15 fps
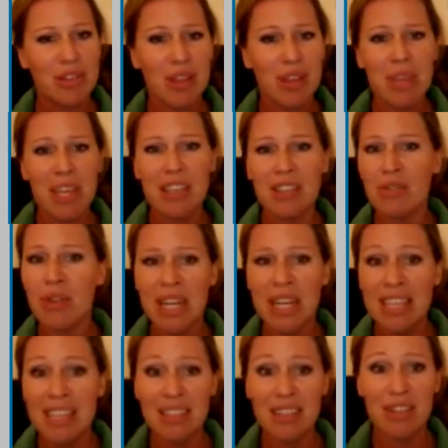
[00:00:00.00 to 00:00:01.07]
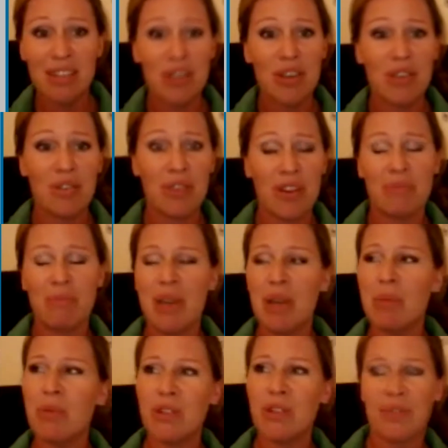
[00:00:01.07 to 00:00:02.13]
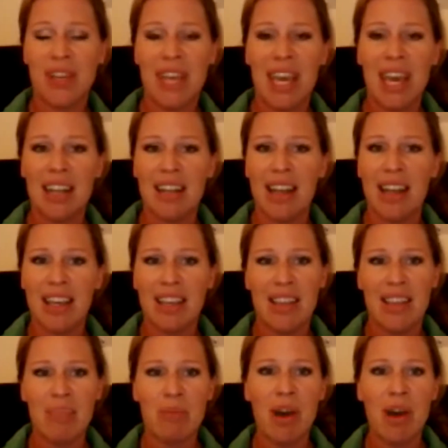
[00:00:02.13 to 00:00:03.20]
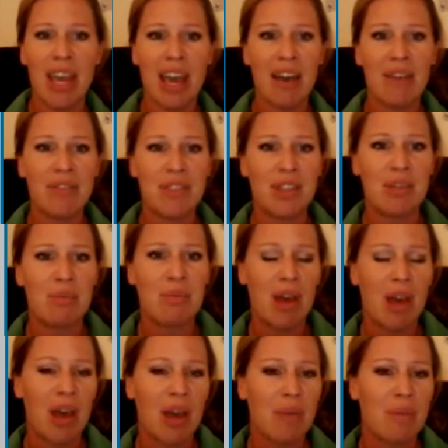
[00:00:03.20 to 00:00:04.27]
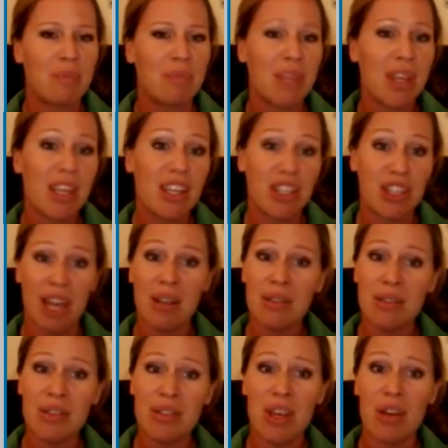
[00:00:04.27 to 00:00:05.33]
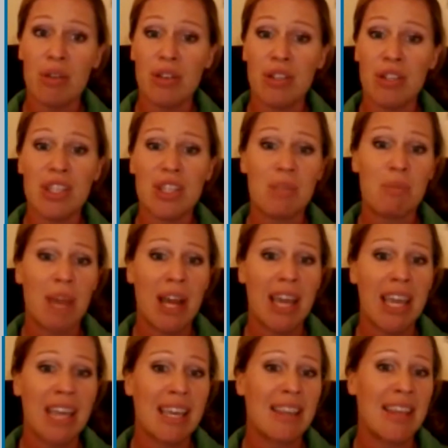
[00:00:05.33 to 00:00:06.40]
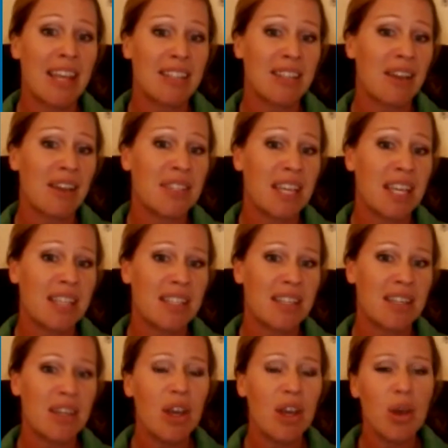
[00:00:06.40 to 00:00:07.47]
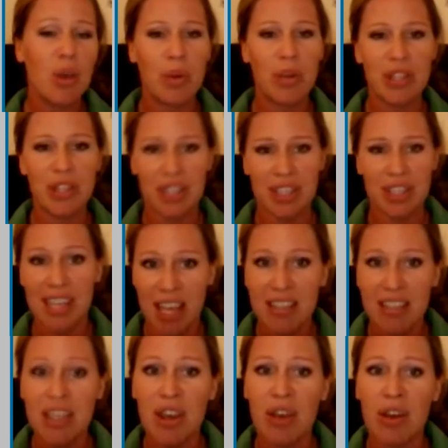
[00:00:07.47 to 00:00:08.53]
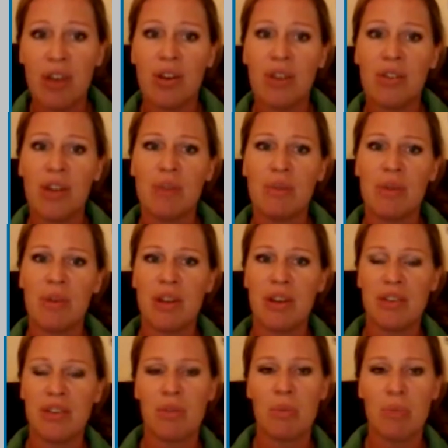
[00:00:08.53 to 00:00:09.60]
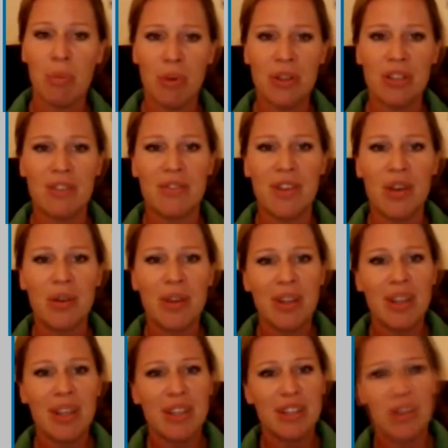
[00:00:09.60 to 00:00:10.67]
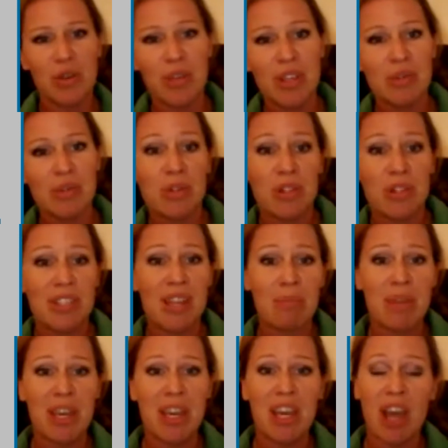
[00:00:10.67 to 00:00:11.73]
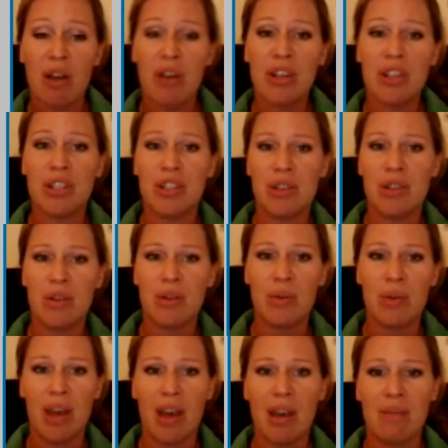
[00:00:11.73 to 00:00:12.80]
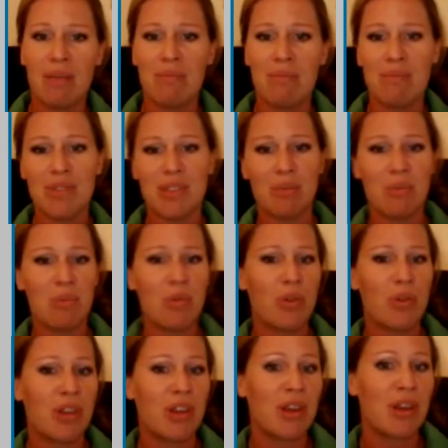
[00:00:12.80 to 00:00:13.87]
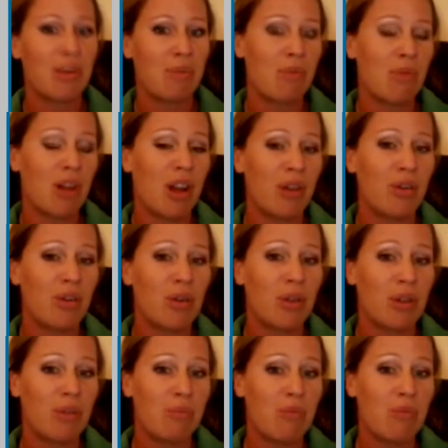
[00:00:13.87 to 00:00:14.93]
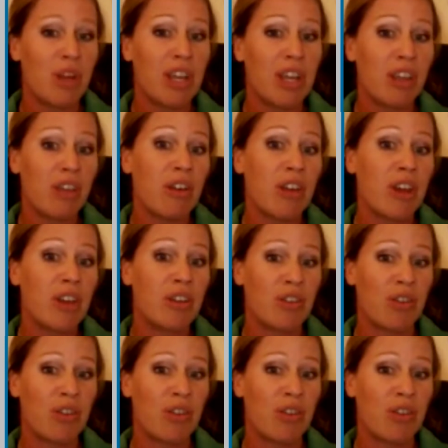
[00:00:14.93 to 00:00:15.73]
Some things are really easy to do and people just forget, like they might have some shells that are on display in their dive centre, which is against the code of conduct, because from our point of view, tourists will just then be encouraged to support the local marine curio